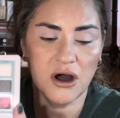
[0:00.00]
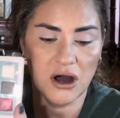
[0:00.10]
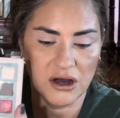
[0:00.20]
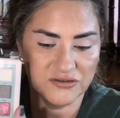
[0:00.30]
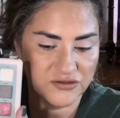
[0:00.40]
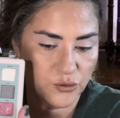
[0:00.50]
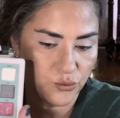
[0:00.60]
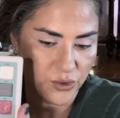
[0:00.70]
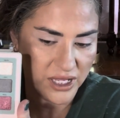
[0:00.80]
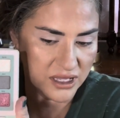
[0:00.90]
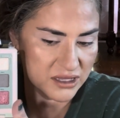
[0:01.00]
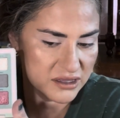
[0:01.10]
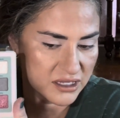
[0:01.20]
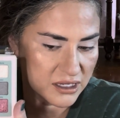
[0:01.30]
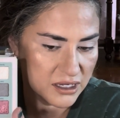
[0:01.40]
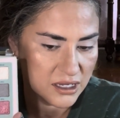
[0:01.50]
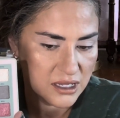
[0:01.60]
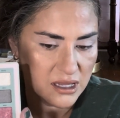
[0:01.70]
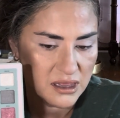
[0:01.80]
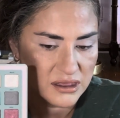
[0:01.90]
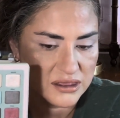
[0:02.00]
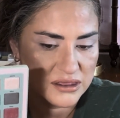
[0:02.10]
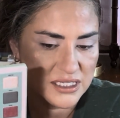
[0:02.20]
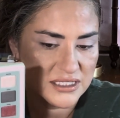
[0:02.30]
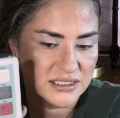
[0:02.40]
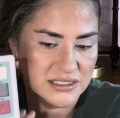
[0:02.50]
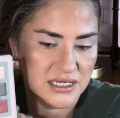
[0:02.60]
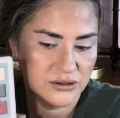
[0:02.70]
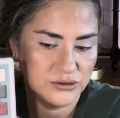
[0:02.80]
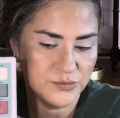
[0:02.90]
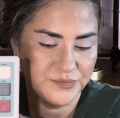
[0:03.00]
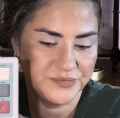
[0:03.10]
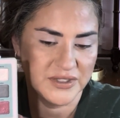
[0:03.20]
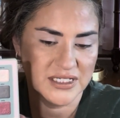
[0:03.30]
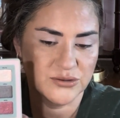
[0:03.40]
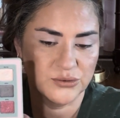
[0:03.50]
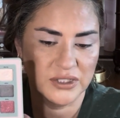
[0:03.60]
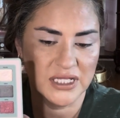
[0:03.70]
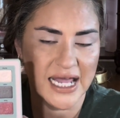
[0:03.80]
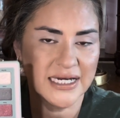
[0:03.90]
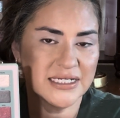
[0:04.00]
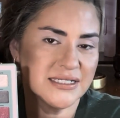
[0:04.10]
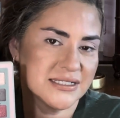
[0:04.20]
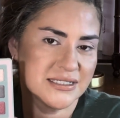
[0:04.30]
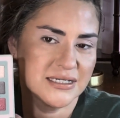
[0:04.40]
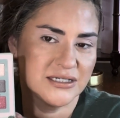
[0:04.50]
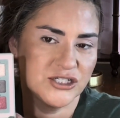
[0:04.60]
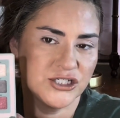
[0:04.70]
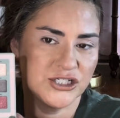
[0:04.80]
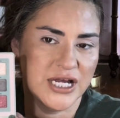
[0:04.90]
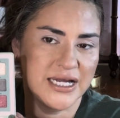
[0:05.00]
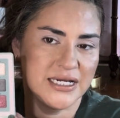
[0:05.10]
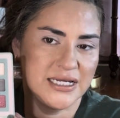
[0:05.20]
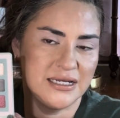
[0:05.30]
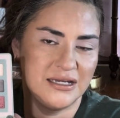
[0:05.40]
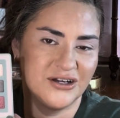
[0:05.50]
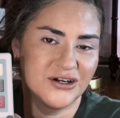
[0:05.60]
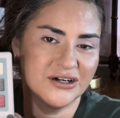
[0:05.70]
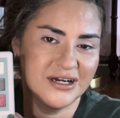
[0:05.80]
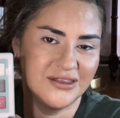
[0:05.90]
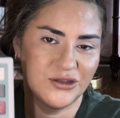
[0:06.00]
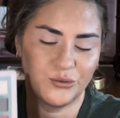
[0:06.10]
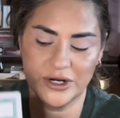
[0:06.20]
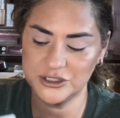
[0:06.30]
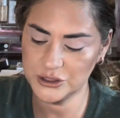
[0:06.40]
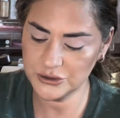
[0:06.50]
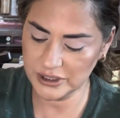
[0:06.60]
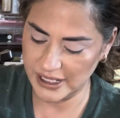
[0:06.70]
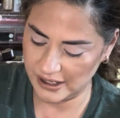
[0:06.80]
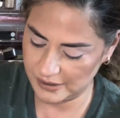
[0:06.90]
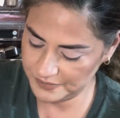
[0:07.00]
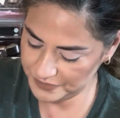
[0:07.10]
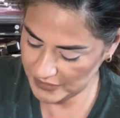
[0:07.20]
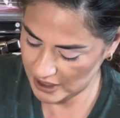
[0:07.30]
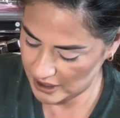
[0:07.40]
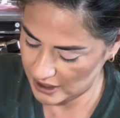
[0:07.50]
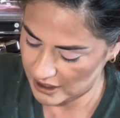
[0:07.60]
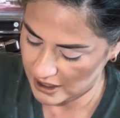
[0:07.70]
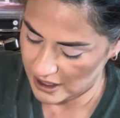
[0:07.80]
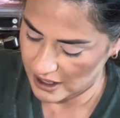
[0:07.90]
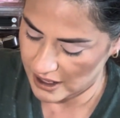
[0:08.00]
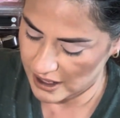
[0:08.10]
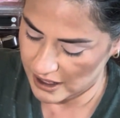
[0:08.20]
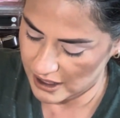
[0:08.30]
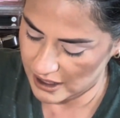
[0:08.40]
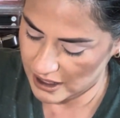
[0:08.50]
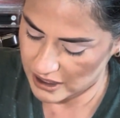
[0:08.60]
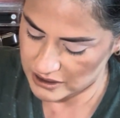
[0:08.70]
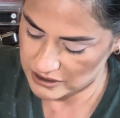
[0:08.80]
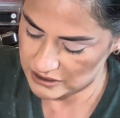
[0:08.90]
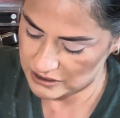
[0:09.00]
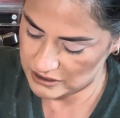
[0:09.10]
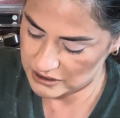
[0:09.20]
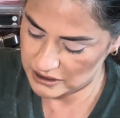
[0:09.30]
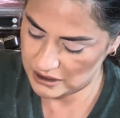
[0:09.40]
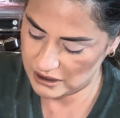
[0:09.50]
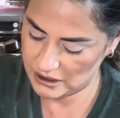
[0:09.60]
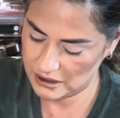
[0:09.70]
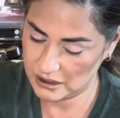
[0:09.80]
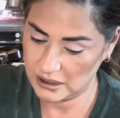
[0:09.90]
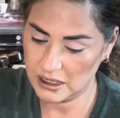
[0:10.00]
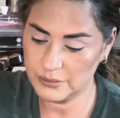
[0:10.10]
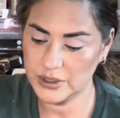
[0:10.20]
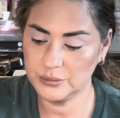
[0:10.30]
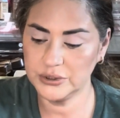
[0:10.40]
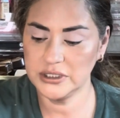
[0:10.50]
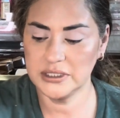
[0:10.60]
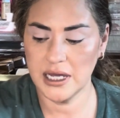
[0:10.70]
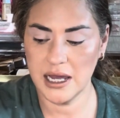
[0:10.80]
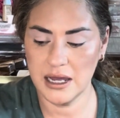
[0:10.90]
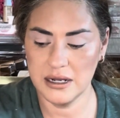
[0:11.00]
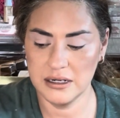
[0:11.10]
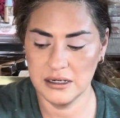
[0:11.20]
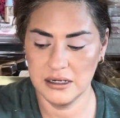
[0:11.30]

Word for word: off with this, whoop, this lightest shade here in the Retro Glam. And I'm gonna put that